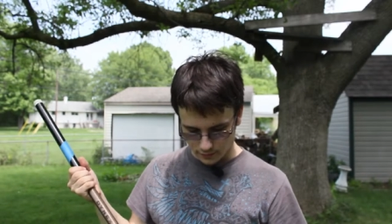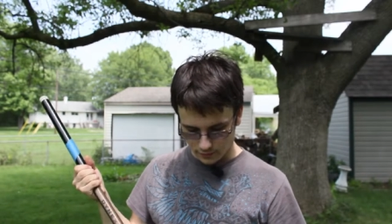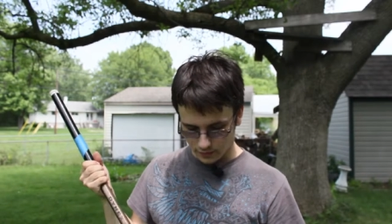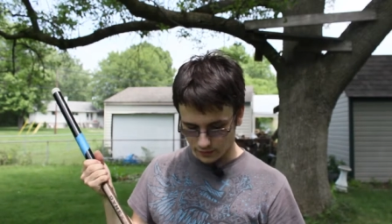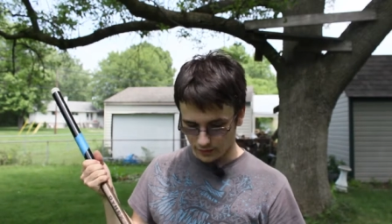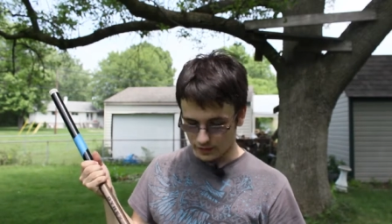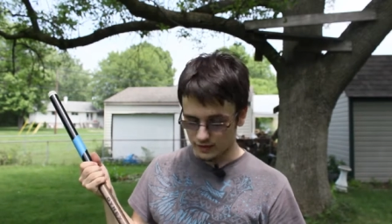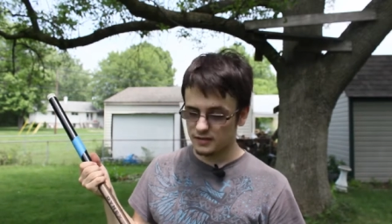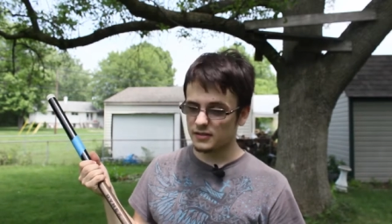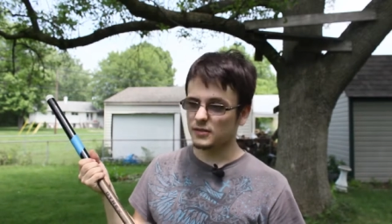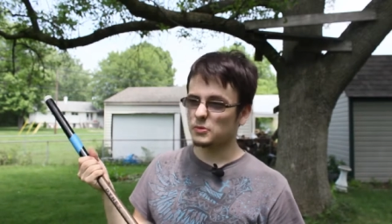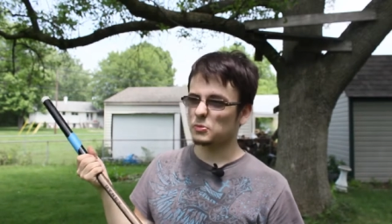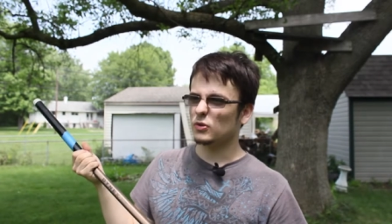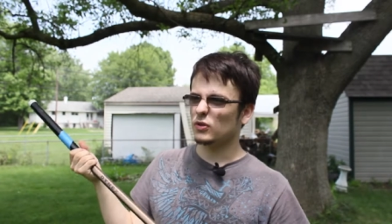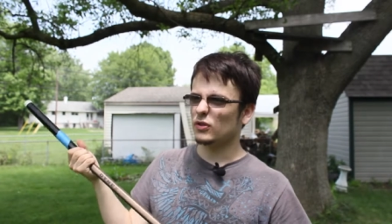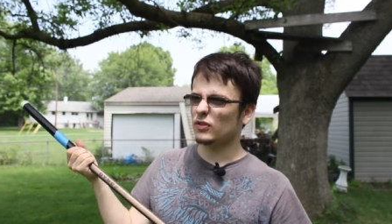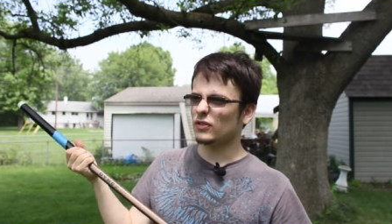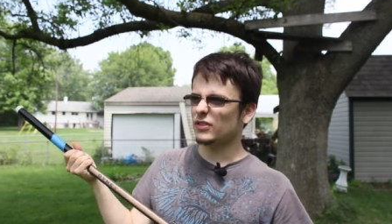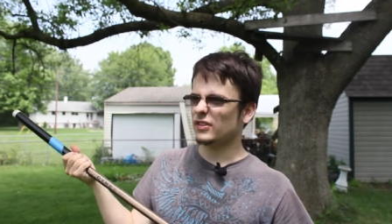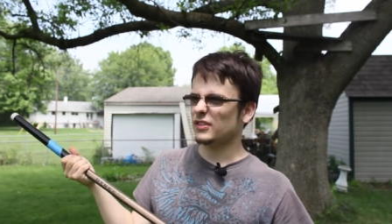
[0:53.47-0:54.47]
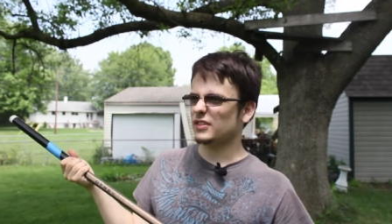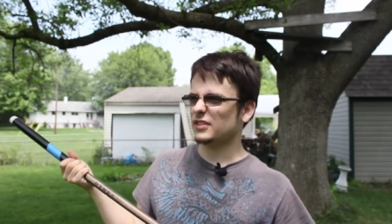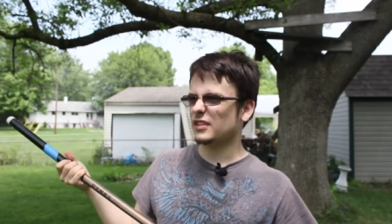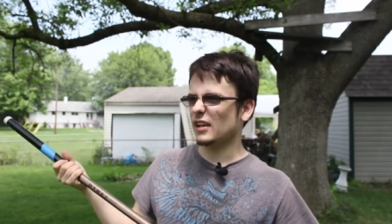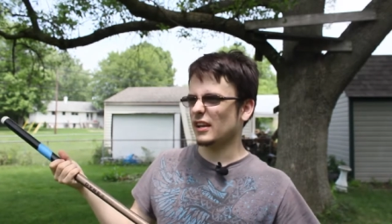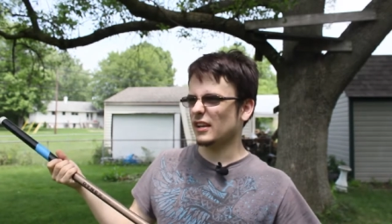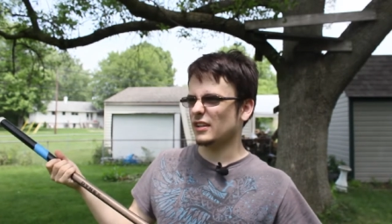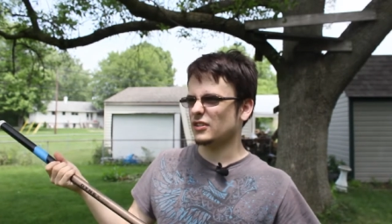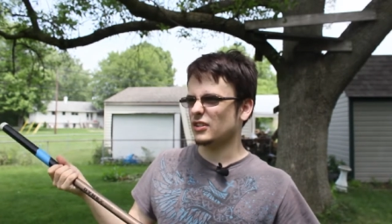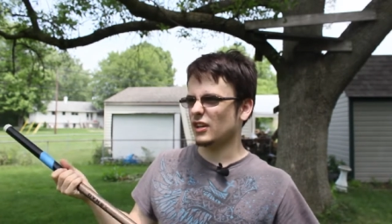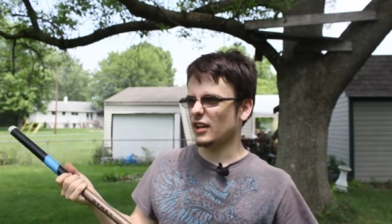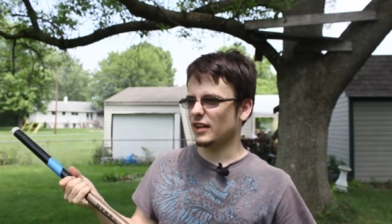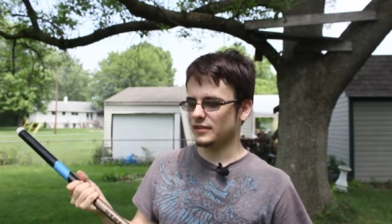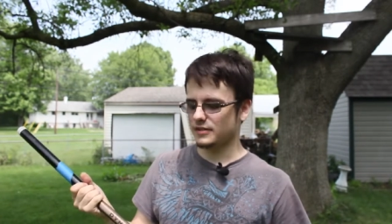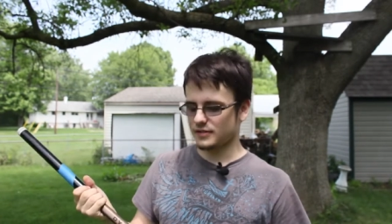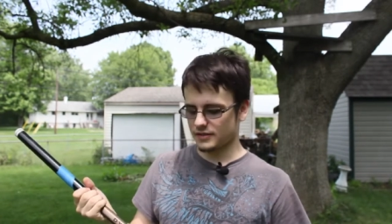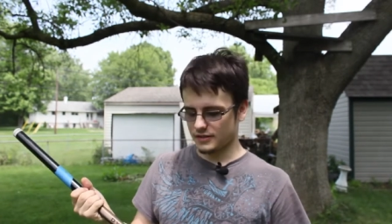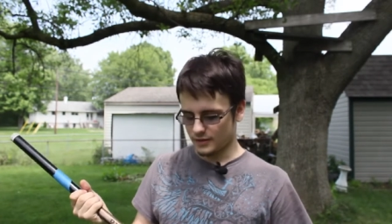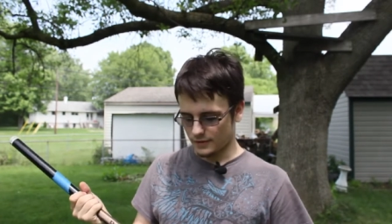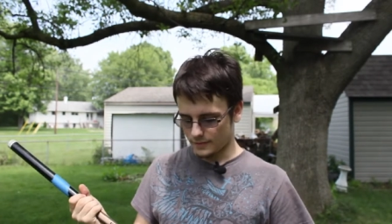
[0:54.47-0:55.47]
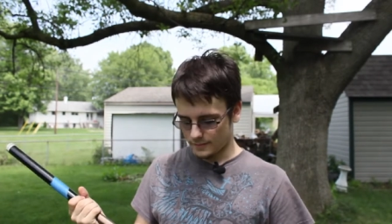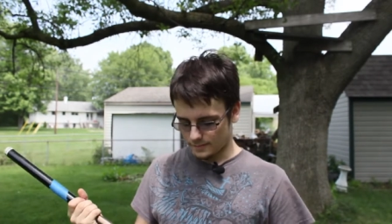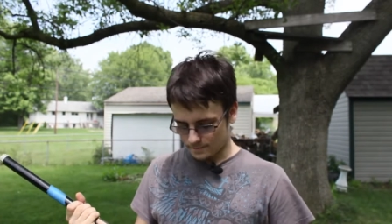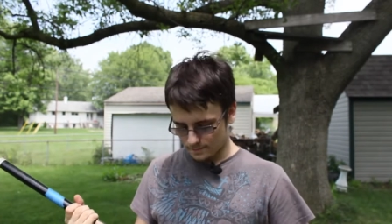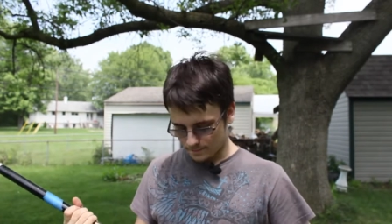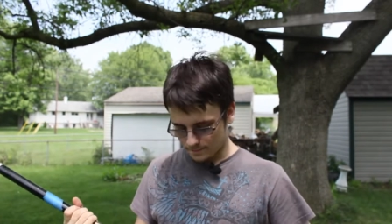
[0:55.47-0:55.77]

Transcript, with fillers: you get smooth, steady shots, so...